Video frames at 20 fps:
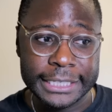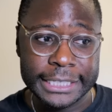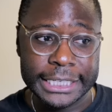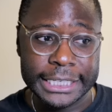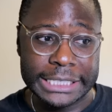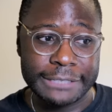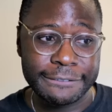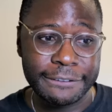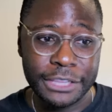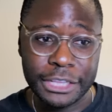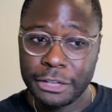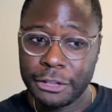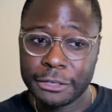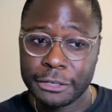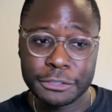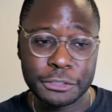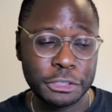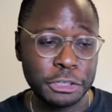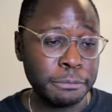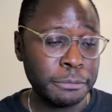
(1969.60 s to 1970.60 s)
because for the long
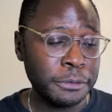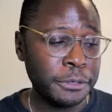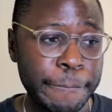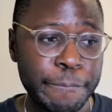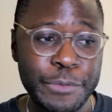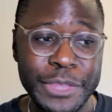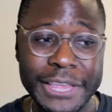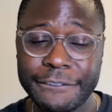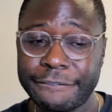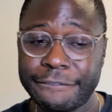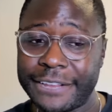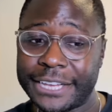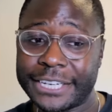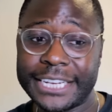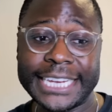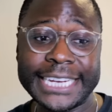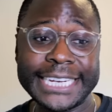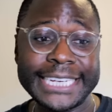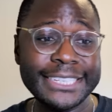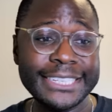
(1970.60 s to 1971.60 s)
term, you have to factor
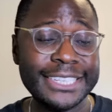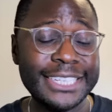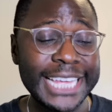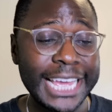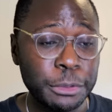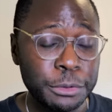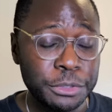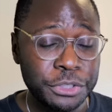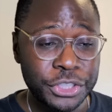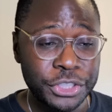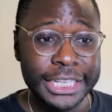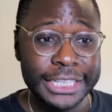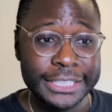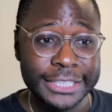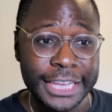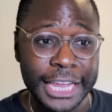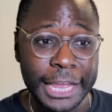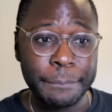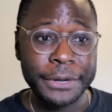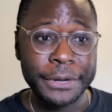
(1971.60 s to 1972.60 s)
in this dilution that's
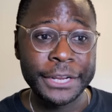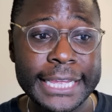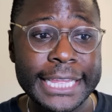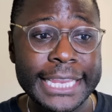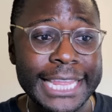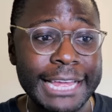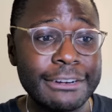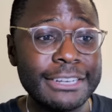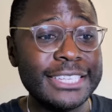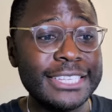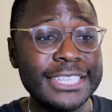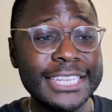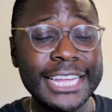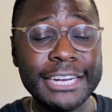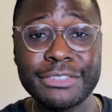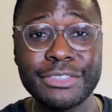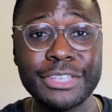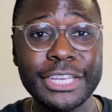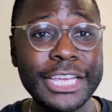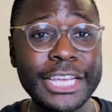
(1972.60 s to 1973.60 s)
happening. Now, this is not to
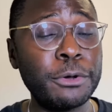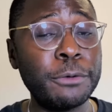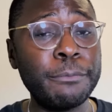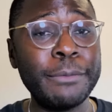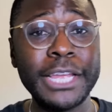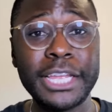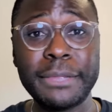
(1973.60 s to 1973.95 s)
say you won't make